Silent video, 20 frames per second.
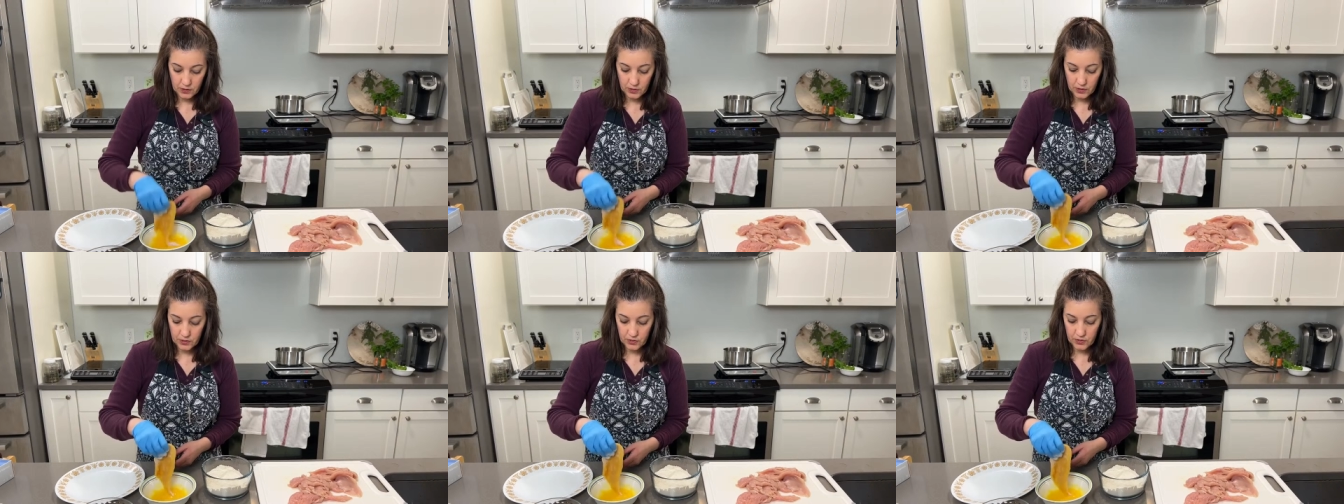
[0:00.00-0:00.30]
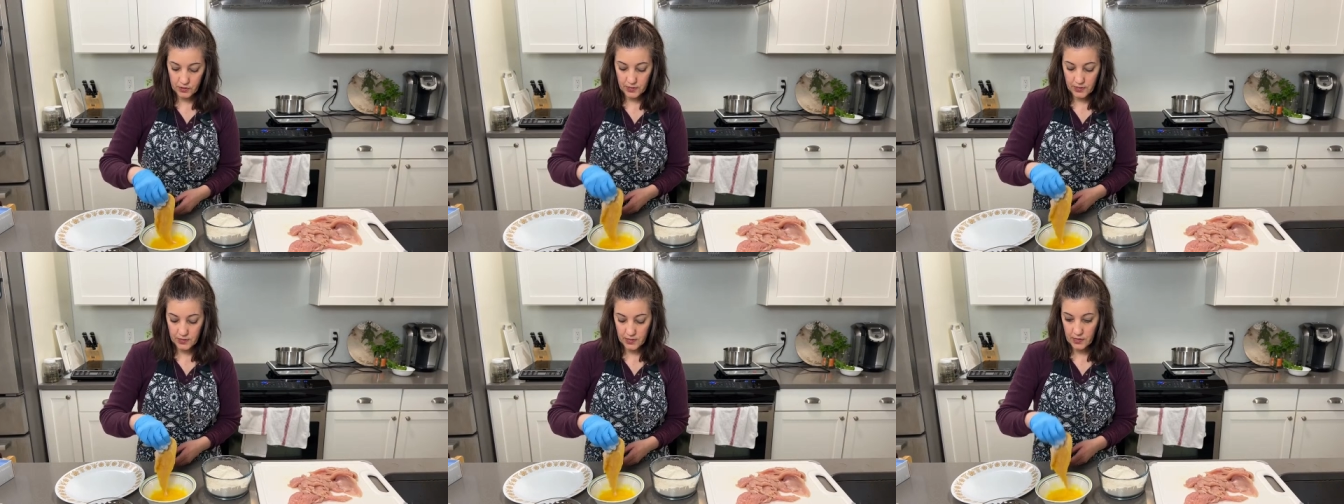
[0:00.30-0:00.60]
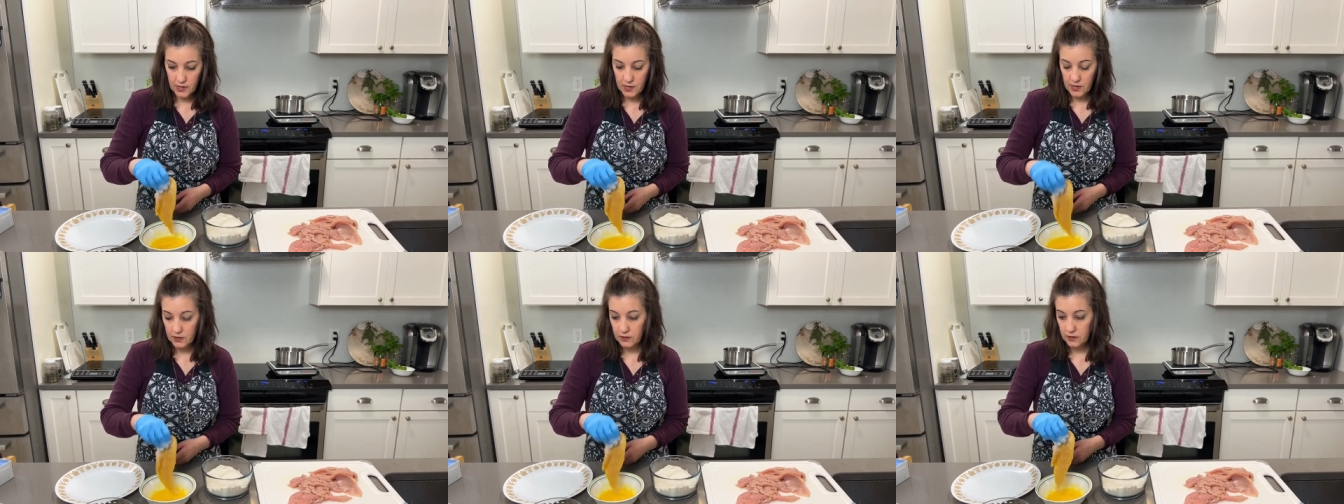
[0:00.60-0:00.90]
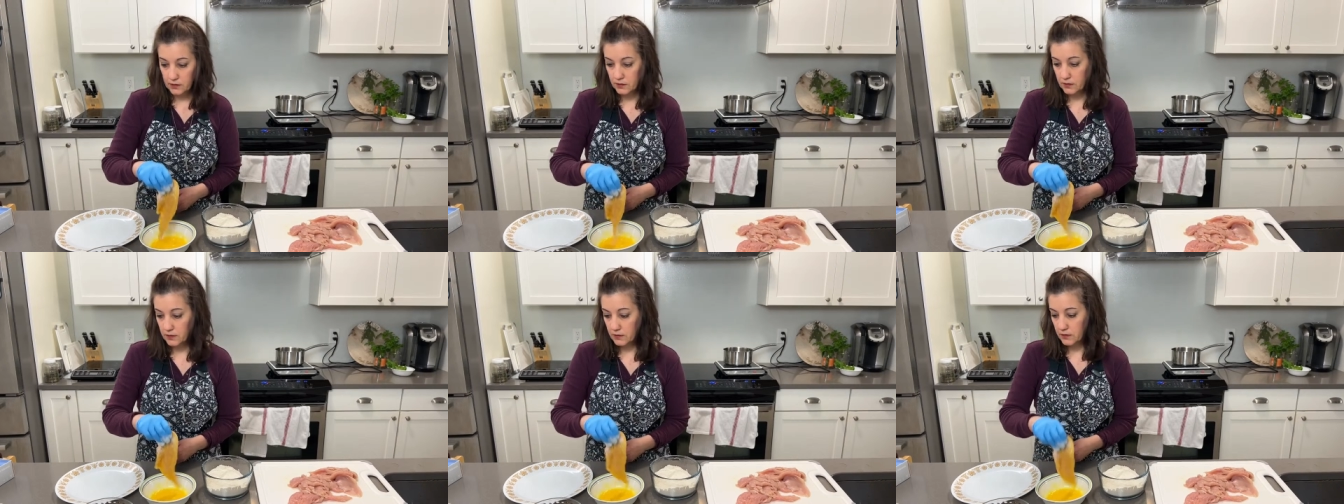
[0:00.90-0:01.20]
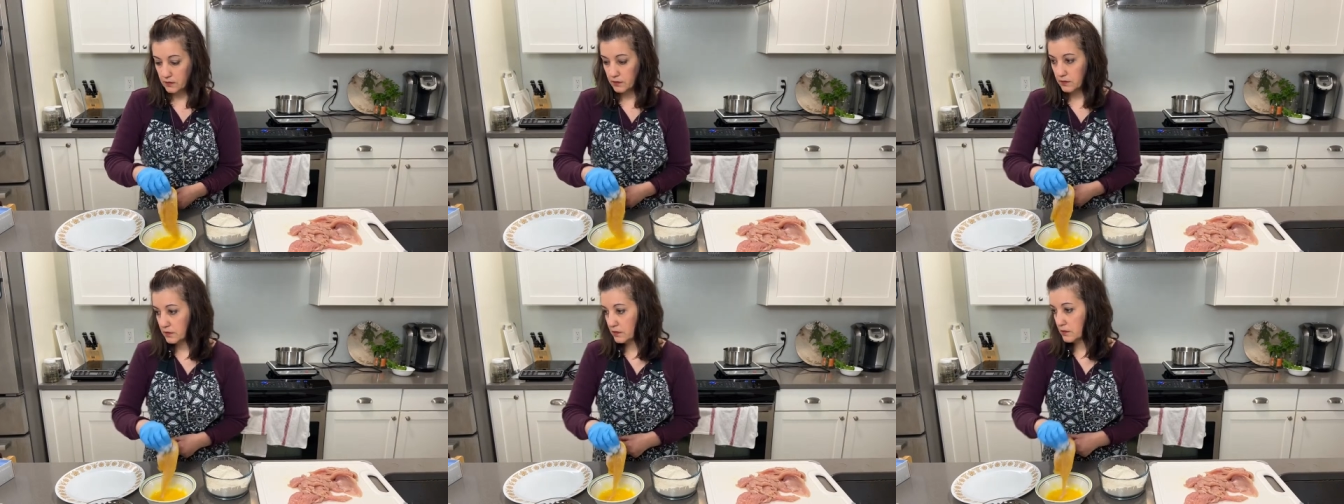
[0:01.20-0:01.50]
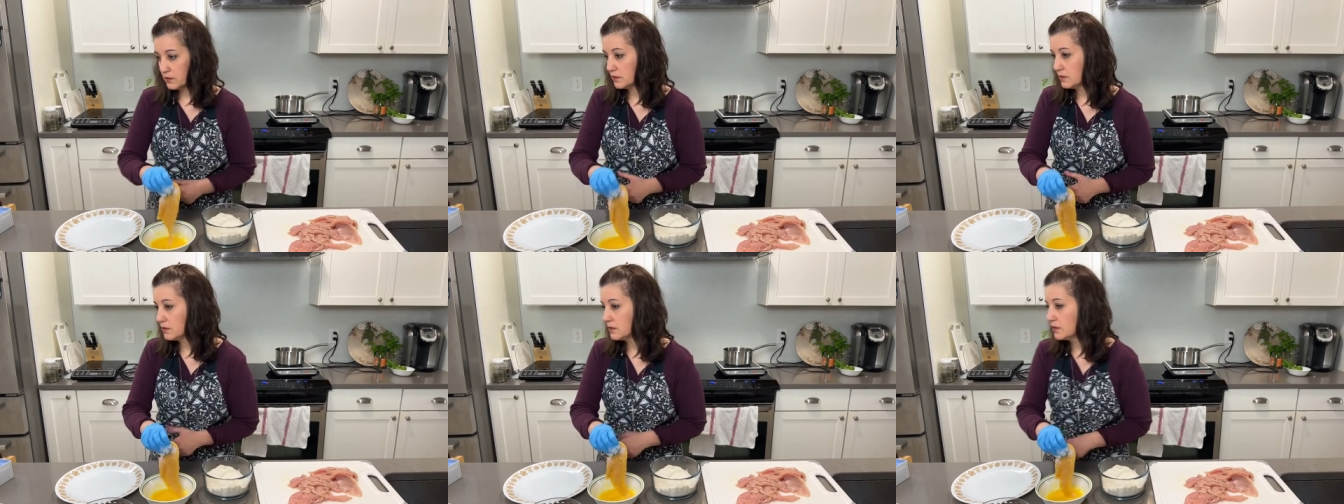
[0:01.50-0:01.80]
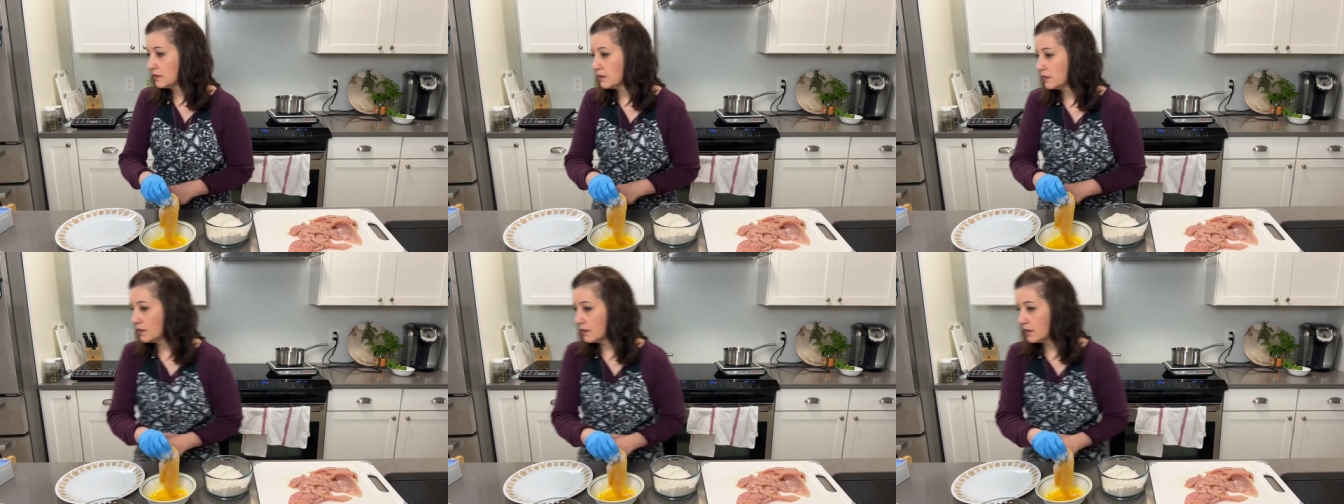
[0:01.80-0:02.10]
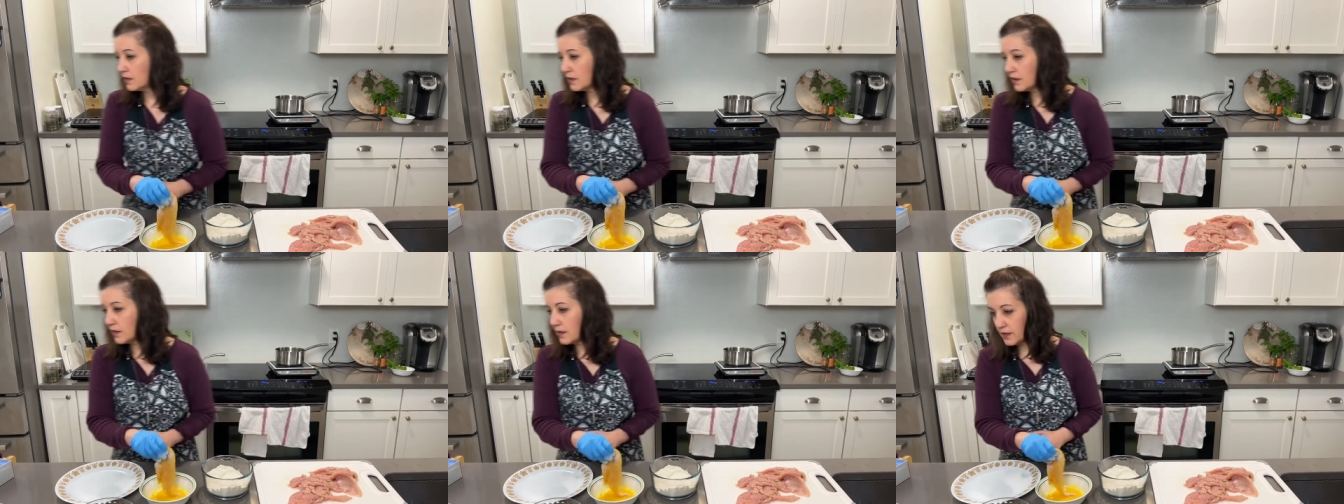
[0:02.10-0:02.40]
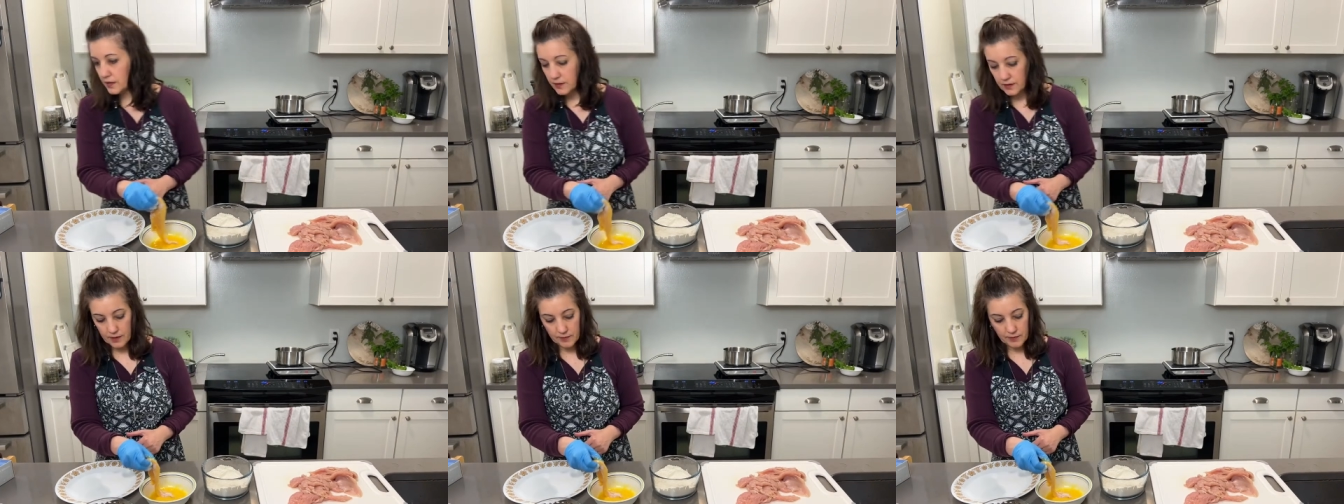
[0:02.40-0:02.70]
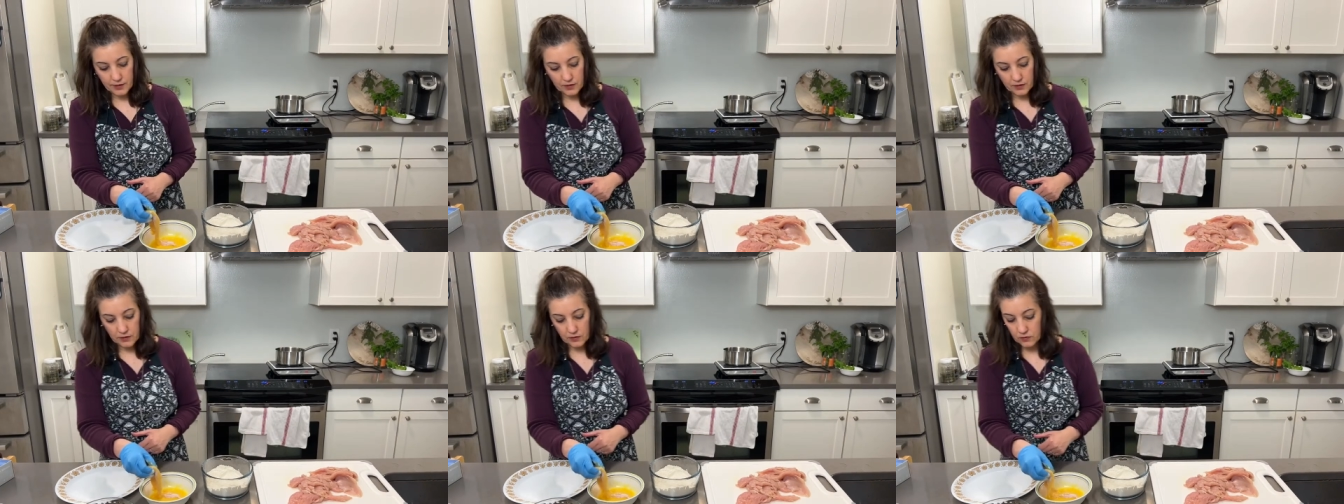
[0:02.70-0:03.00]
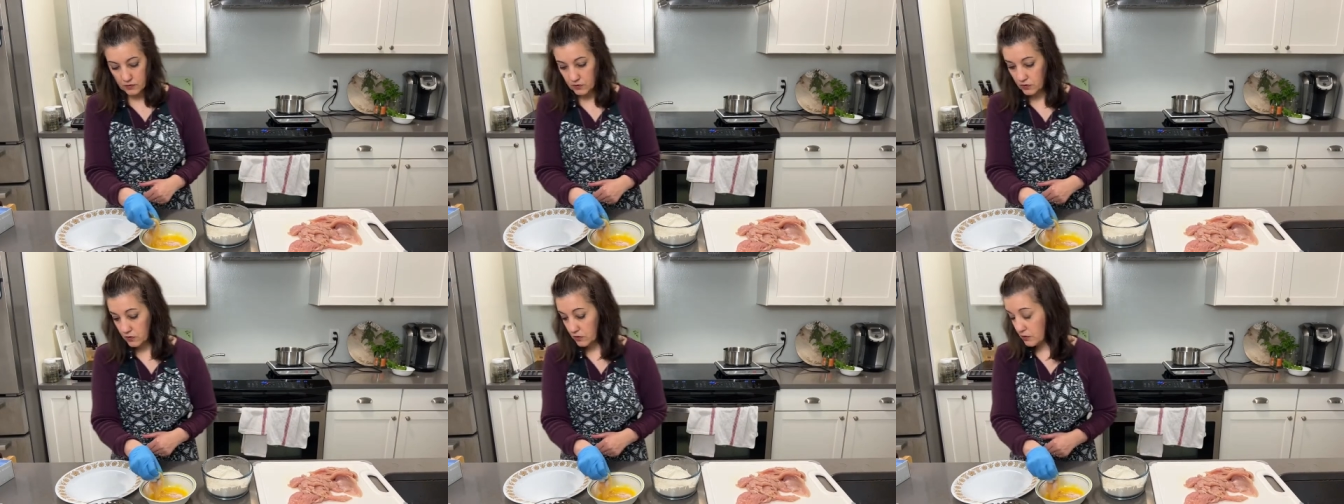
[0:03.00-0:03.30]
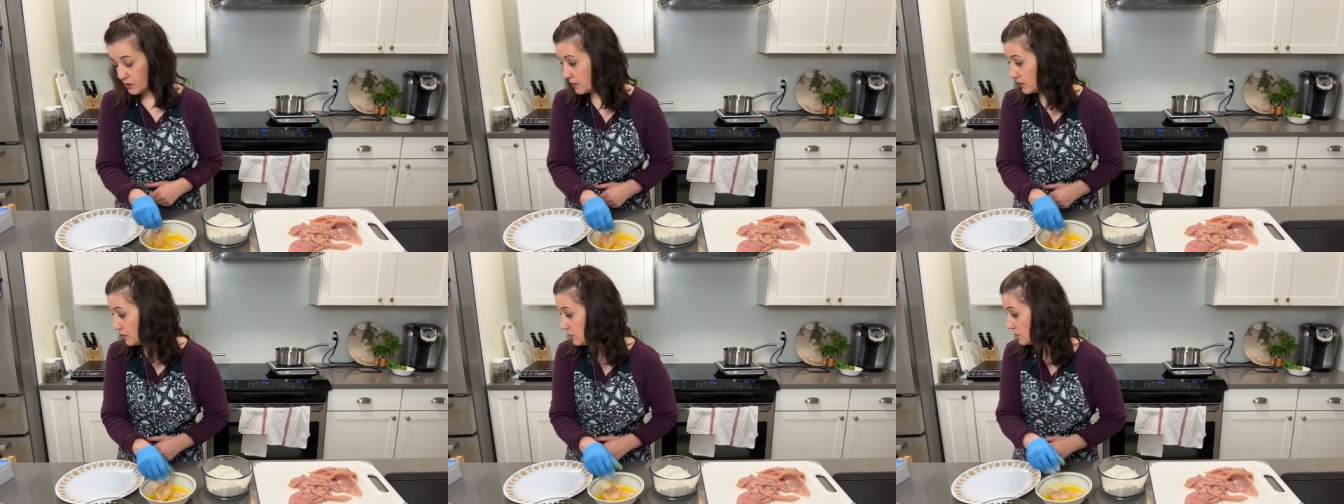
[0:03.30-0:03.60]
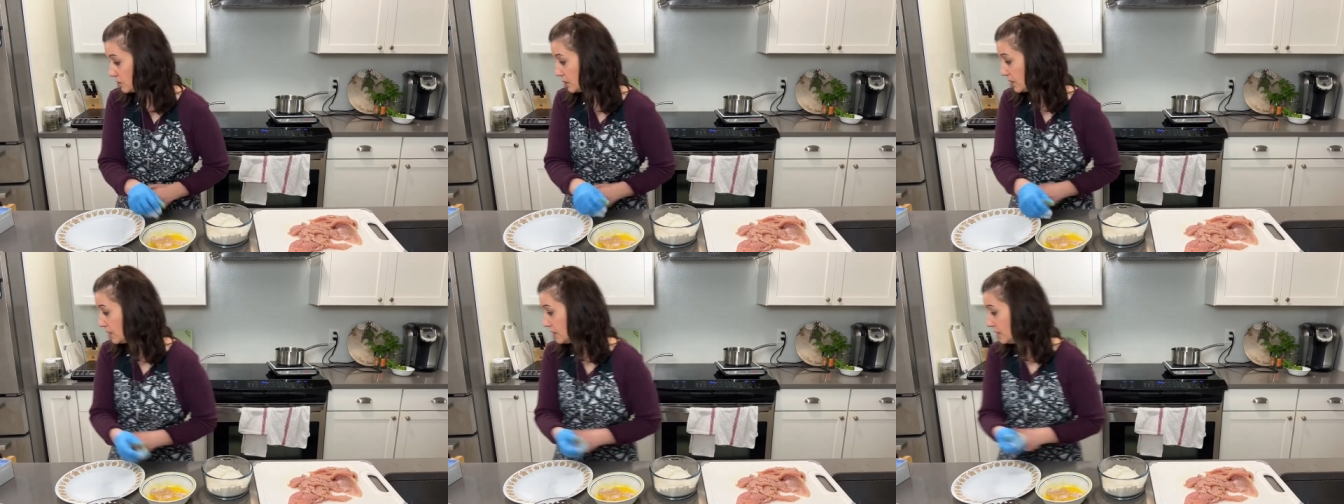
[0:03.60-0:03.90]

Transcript: Just like that. And I'm gonna use try and use my